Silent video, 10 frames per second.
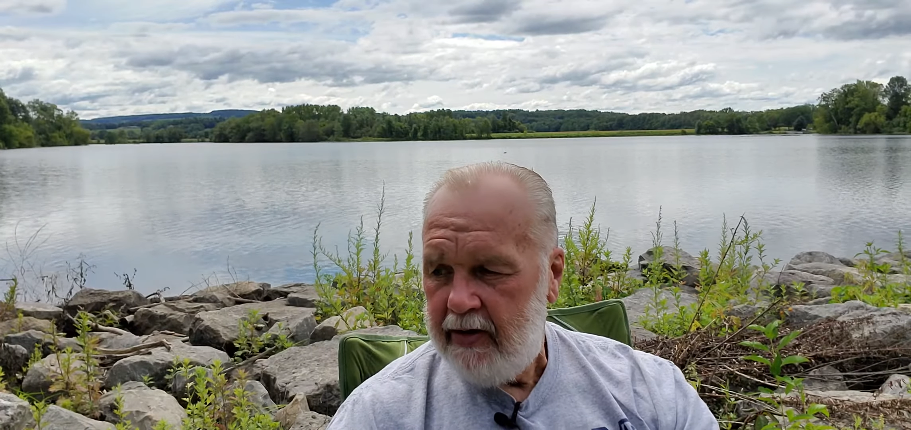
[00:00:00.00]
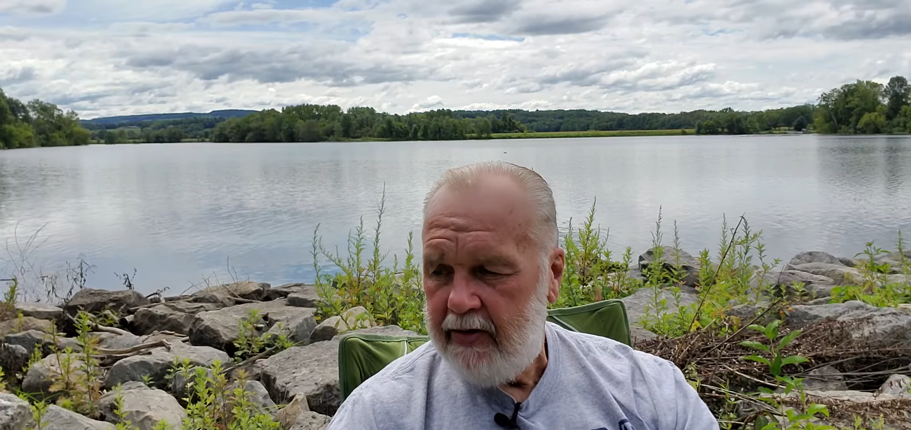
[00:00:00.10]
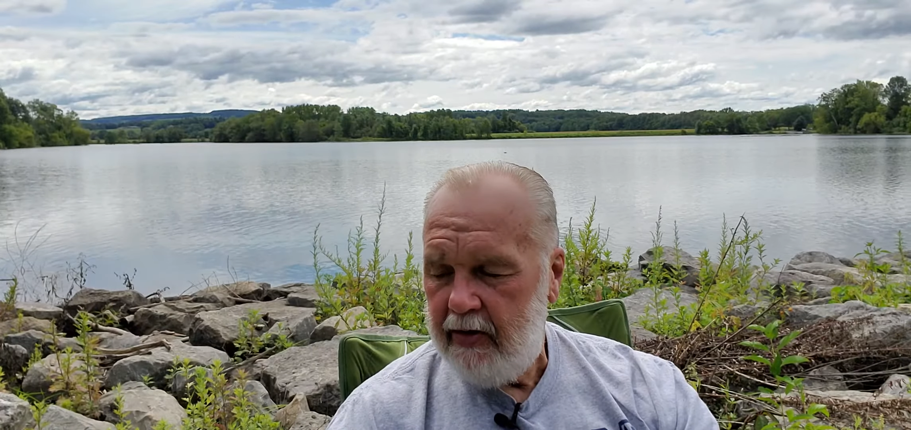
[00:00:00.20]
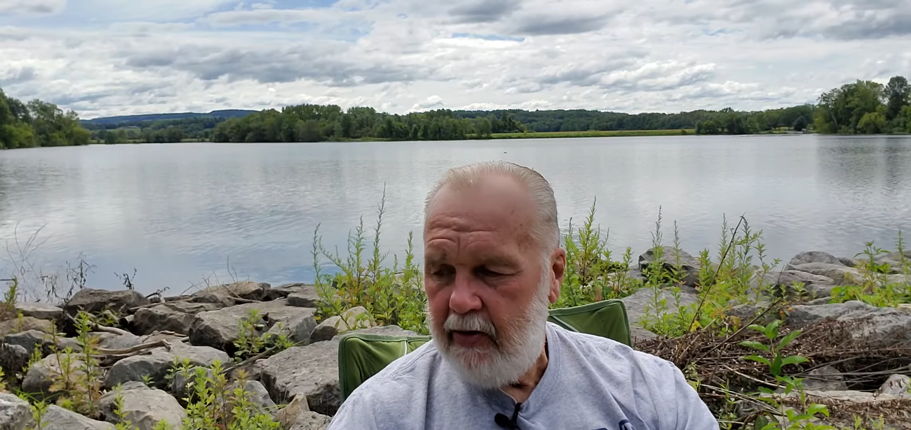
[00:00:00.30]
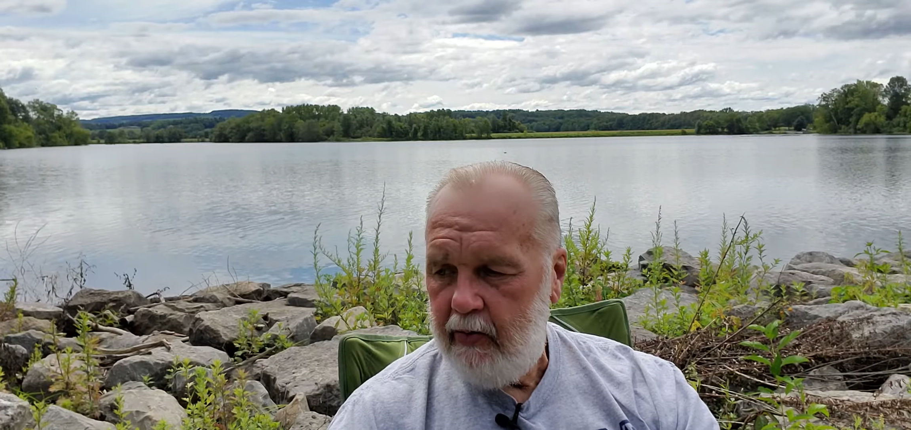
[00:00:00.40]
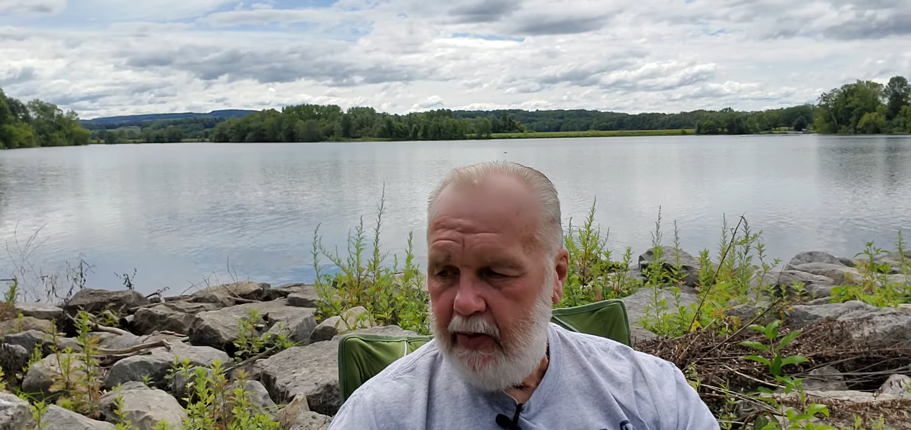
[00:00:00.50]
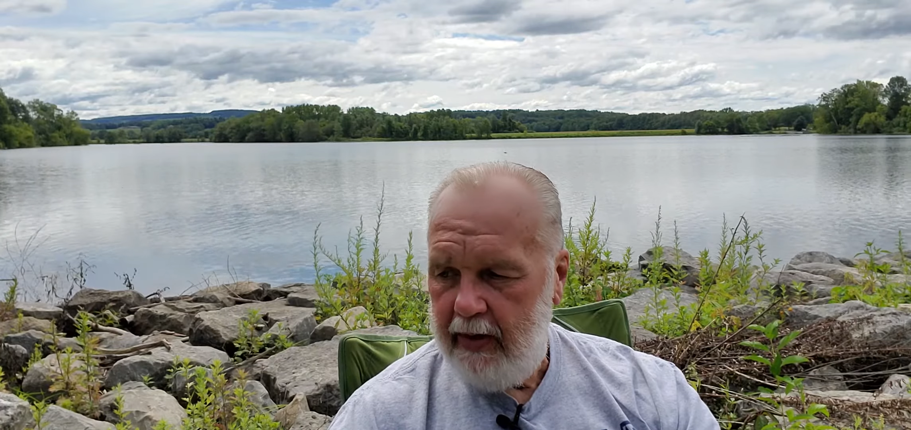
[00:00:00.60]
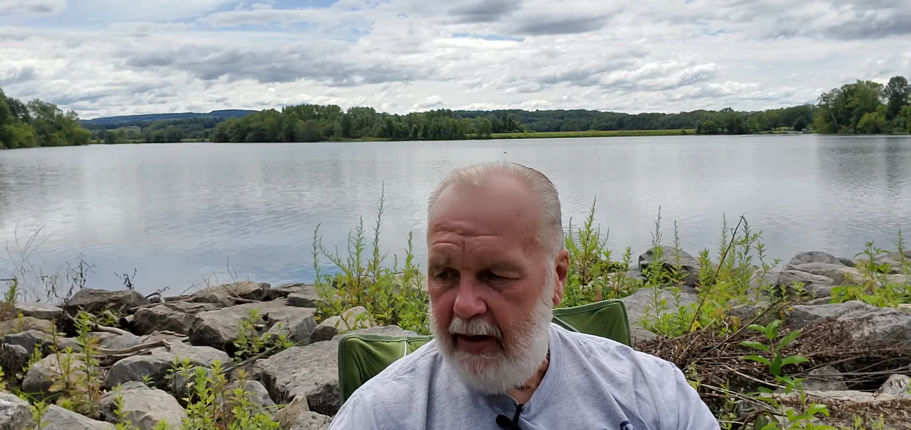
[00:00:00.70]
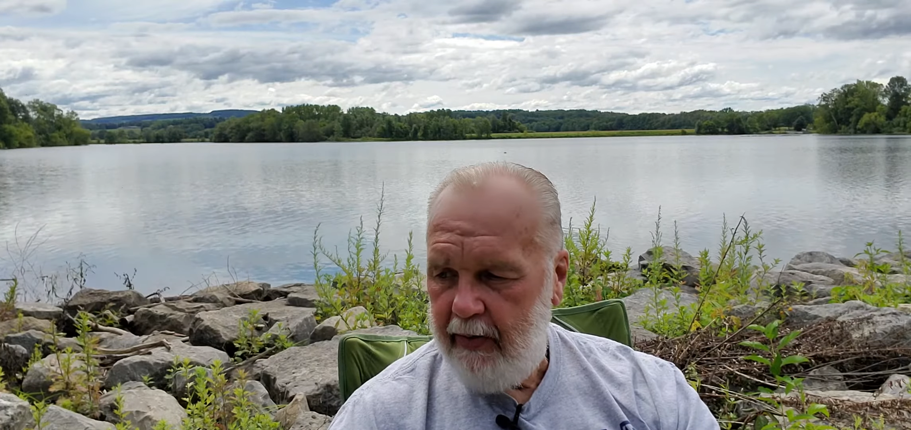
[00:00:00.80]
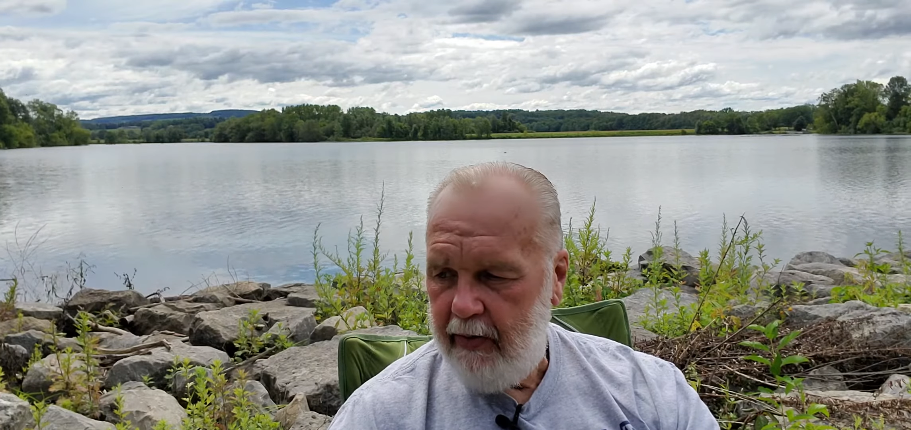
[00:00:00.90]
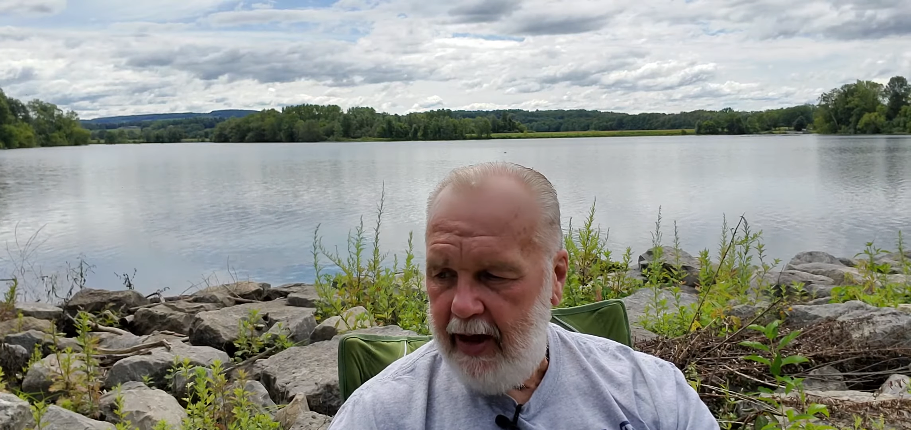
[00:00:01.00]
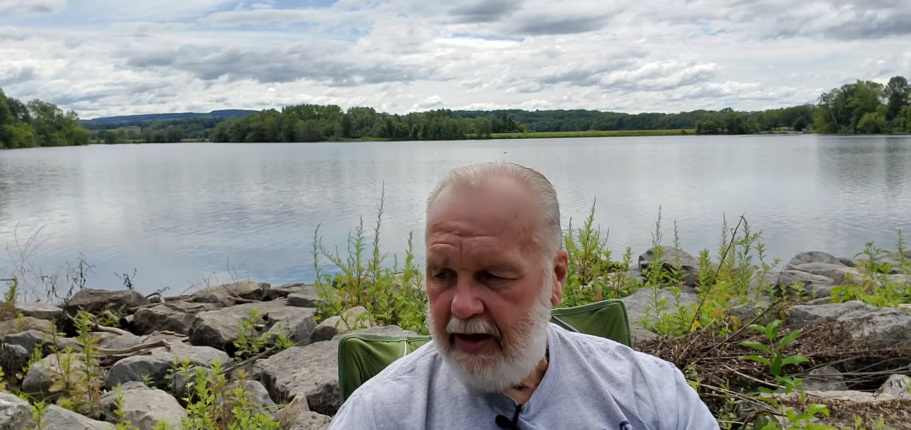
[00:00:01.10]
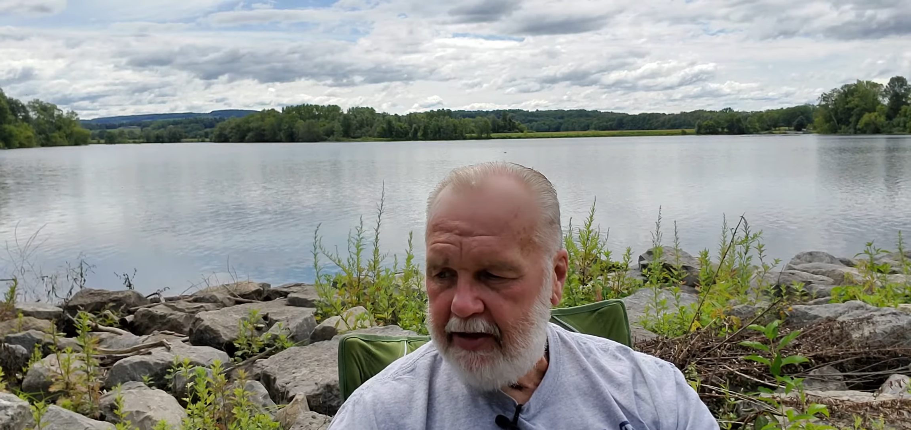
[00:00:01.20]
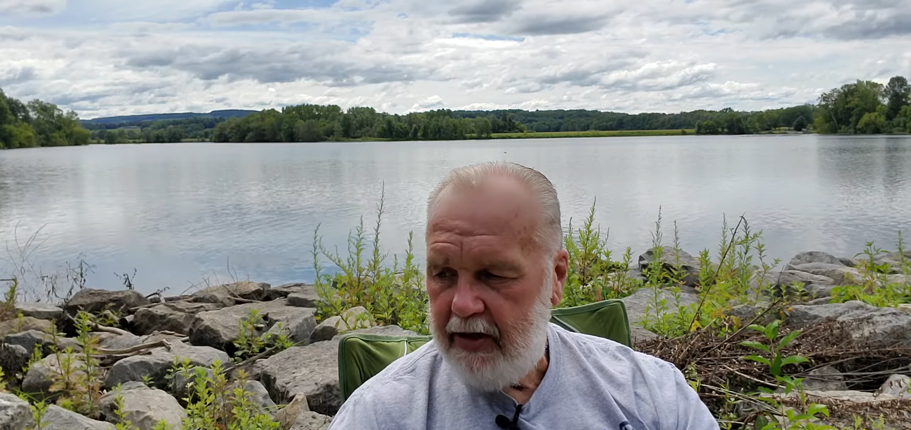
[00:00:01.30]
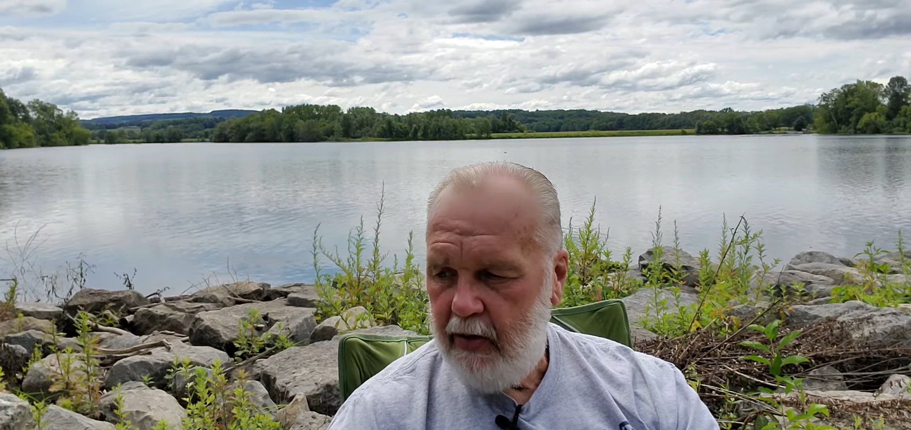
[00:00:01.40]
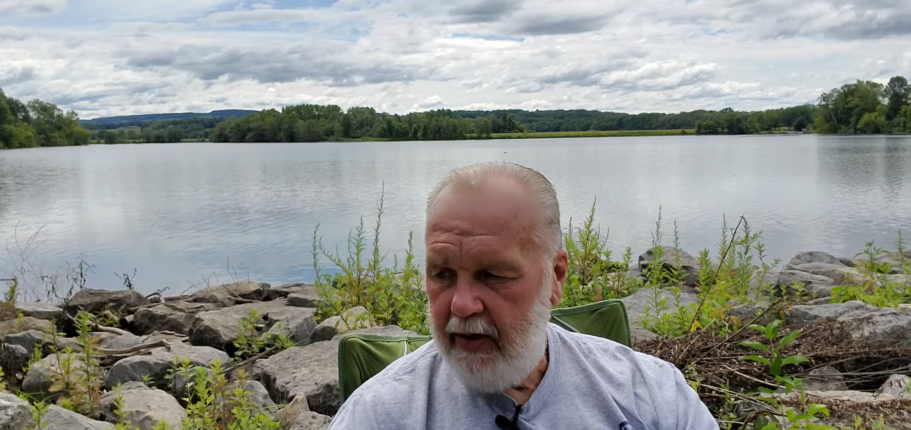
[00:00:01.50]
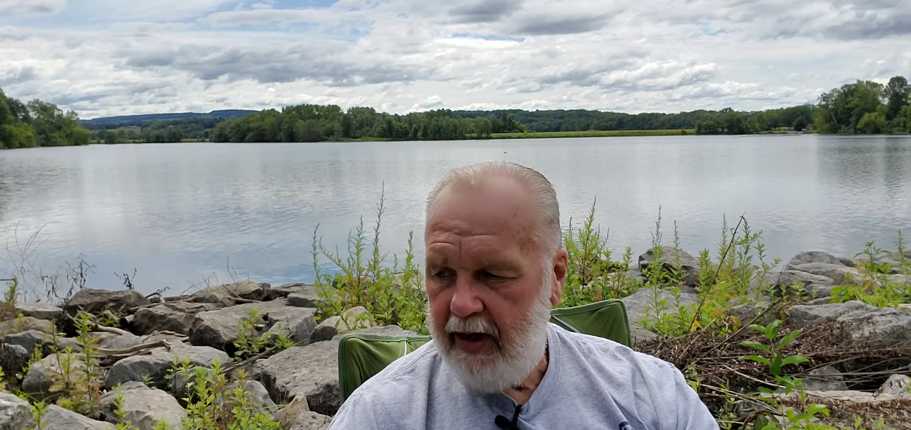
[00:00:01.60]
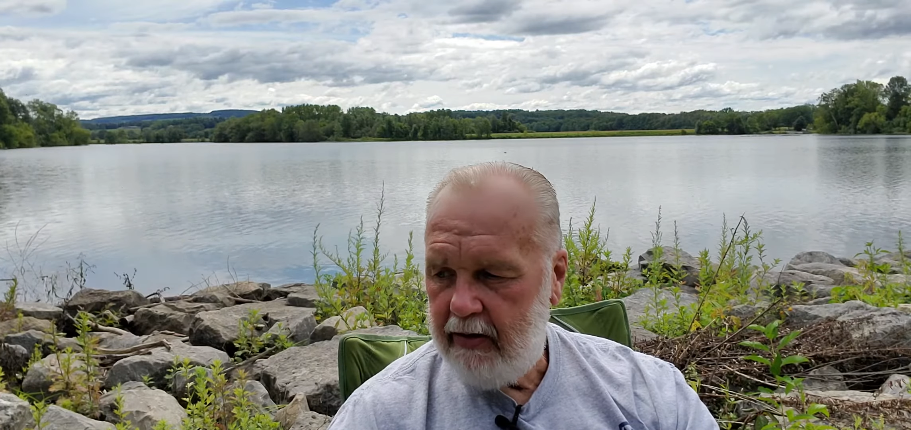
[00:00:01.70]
So we were actually going